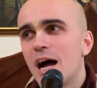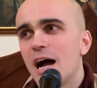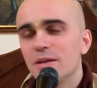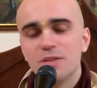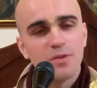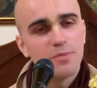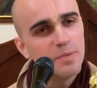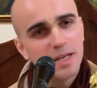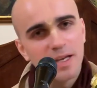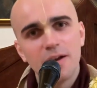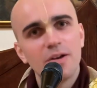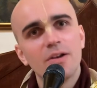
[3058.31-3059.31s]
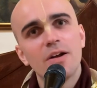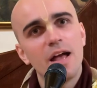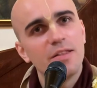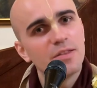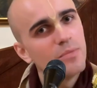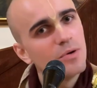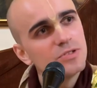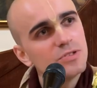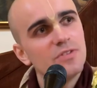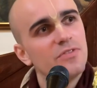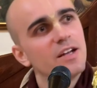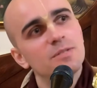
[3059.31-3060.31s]
I mean, the beginner and the
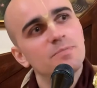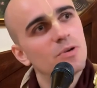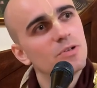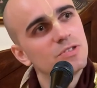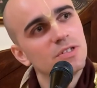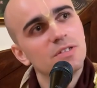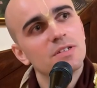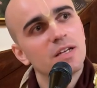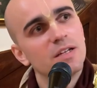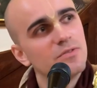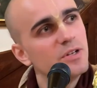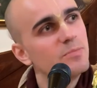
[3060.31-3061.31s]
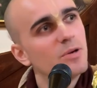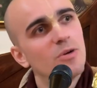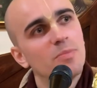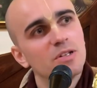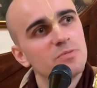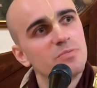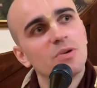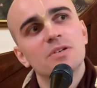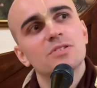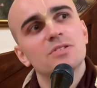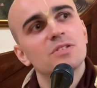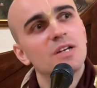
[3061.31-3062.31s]
most advanced person can read Prabhupada's
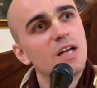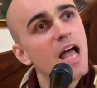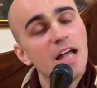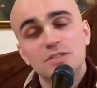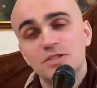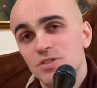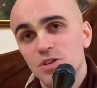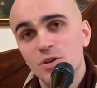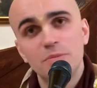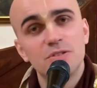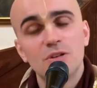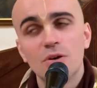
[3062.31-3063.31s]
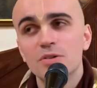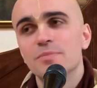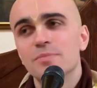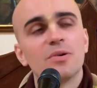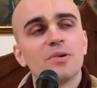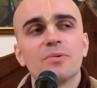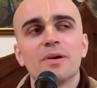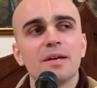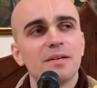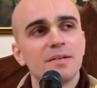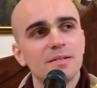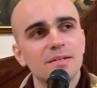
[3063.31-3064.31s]
books and still be totally blown away.